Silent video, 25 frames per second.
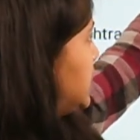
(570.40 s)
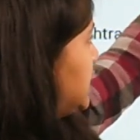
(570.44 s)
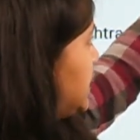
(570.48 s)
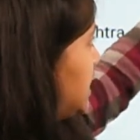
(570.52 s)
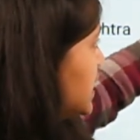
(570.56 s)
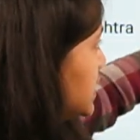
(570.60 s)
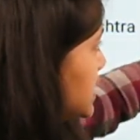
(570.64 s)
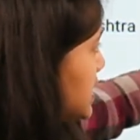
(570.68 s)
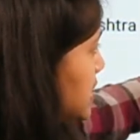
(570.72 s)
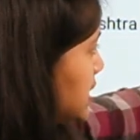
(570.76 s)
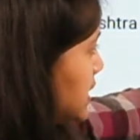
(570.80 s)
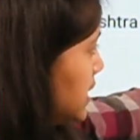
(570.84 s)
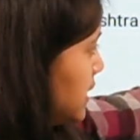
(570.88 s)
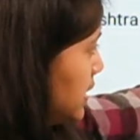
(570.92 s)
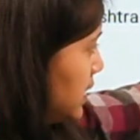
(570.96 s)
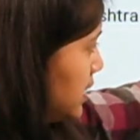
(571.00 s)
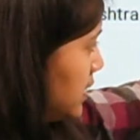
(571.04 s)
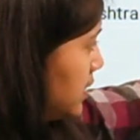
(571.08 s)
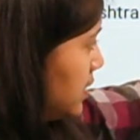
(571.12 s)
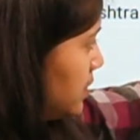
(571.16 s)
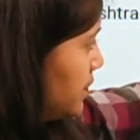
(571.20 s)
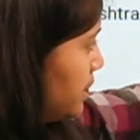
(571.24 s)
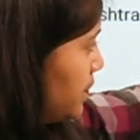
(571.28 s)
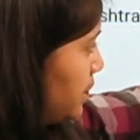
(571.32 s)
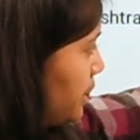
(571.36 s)
this
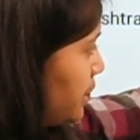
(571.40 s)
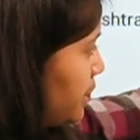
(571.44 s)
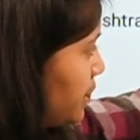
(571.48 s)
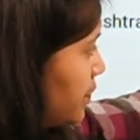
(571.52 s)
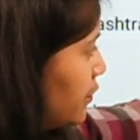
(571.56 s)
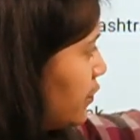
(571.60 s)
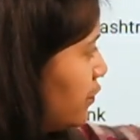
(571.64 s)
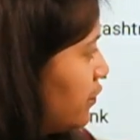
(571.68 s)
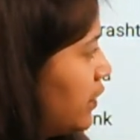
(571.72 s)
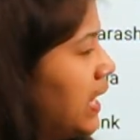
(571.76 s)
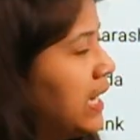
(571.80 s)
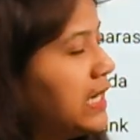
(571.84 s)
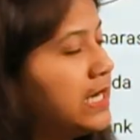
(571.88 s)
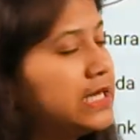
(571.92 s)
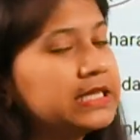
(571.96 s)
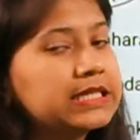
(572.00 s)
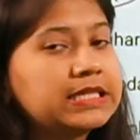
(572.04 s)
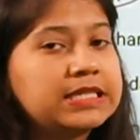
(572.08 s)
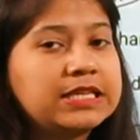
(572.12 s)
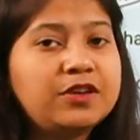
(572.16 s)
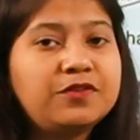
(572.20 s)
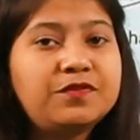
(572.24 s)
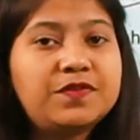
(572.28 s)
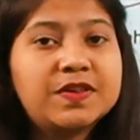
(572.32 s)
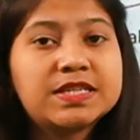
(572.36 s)

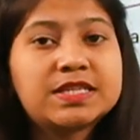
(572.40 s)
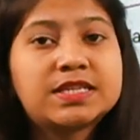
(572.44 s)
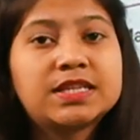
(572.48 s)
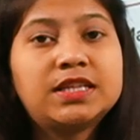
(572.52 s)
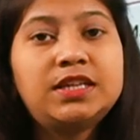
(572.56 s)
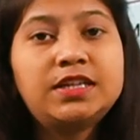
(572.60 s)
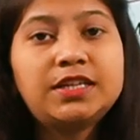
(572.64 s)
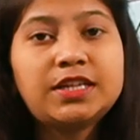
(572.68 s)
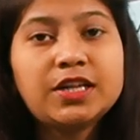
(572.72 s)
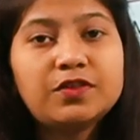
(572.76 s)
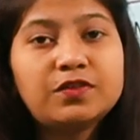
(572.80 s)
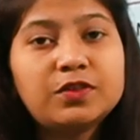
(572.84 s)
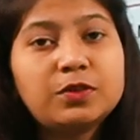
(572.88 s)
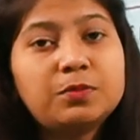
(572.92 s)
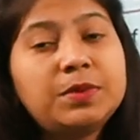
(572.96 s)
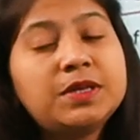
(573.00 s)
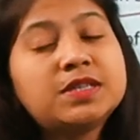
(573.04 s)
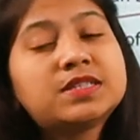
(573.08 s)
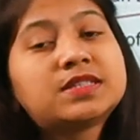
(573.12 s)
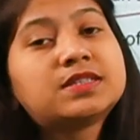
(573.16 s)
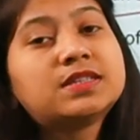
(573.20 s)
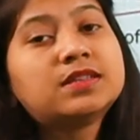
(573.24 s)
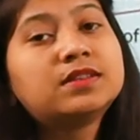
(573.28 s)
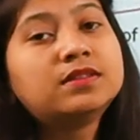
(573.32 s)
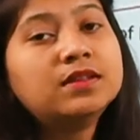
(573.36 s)
financing facility will
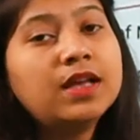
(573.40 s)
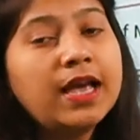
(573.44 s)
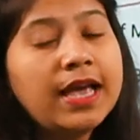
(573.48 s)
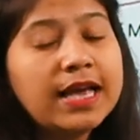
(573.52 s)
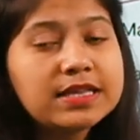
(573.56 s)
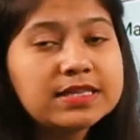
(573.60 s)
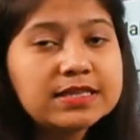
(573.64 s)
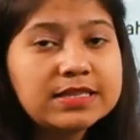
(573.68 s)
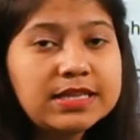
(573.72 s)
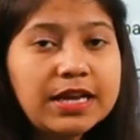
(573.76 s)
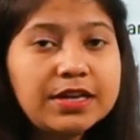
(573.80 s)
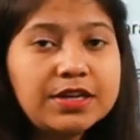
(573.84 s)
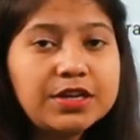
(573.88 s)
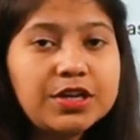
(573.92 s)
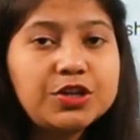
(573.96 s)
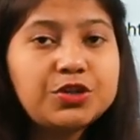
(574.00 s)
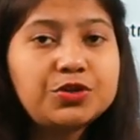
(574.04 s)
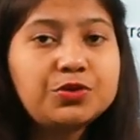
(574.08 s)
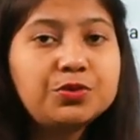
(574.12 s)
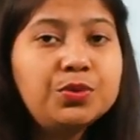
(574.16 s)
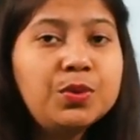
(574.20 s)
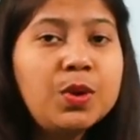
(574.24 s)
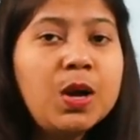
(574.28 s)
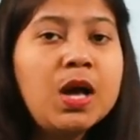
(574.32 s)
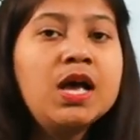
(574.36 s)
be
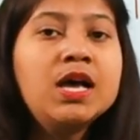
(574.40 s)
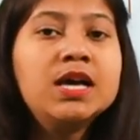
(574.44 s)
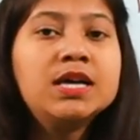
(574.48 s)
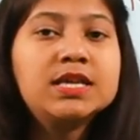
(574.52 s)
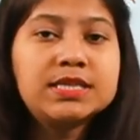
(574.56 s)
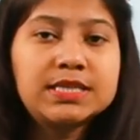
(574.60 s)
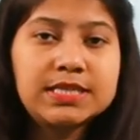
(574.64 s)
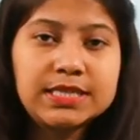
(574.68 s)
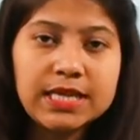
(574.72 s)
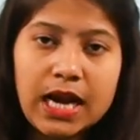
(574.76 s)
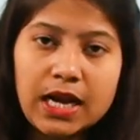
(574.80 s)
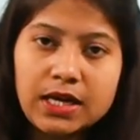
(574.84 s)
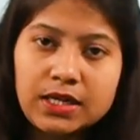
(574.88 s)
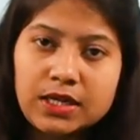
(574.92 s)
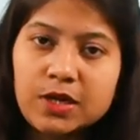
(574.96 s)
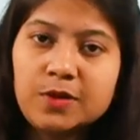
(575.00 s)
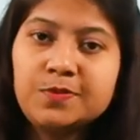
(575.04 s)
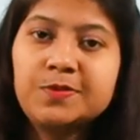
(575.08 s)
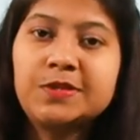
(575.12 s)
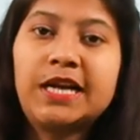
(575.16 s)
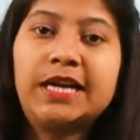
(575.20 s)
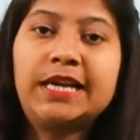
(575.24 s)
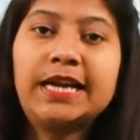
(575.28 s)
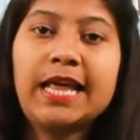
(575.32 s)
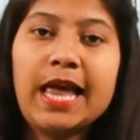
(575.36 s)
extended to
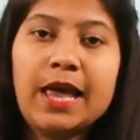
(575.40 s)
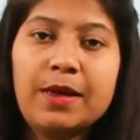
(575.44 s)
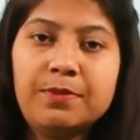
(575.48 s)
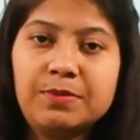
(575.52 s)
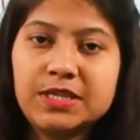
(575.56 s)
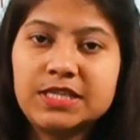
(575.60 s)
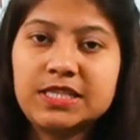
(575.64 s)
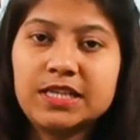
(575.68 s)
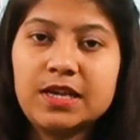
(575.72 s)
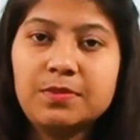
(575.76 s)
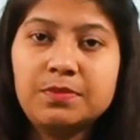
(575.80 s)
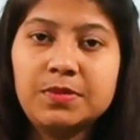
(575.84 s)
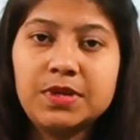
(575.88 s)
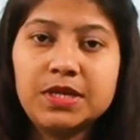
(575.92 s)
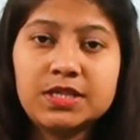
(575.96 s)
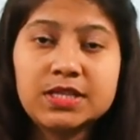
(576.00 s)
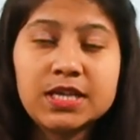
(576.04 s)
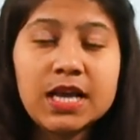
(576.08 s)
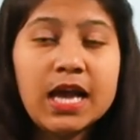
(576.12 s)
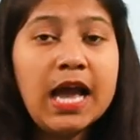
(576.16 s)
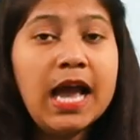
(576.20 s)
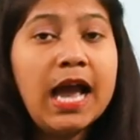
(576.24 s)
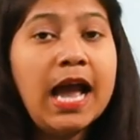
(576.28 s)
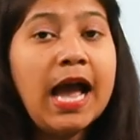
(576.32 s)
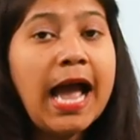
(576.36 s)
startups and
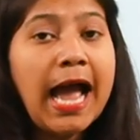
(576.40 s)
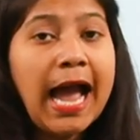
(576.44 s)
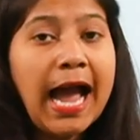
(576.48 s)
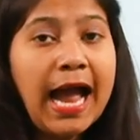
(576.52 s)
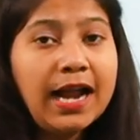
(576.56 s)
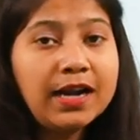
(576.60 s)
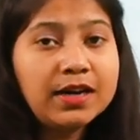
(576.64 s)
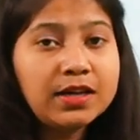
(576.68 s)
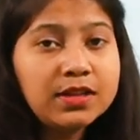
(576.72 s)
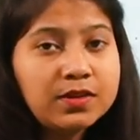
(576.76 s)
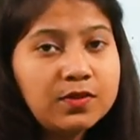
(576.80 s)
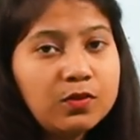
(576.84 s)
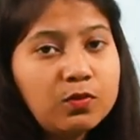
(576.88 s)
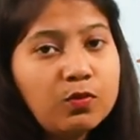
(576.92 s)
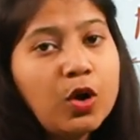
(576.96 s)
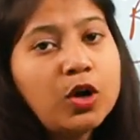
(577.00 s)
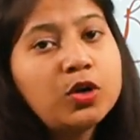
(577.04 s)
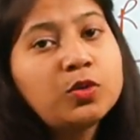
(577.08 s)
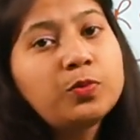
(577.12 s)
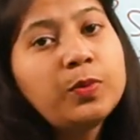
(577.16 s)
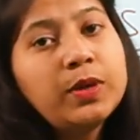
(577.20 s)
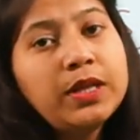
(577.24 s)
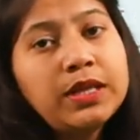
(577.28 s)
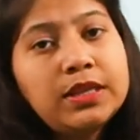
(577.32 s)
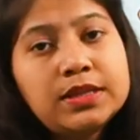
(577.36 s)
MSMEs. And
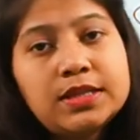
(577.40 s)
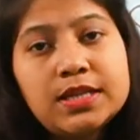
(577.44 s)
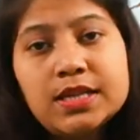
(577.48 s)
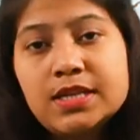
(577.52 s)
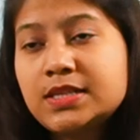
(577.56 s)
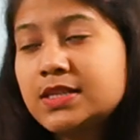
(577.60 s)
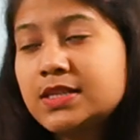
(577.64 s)
what will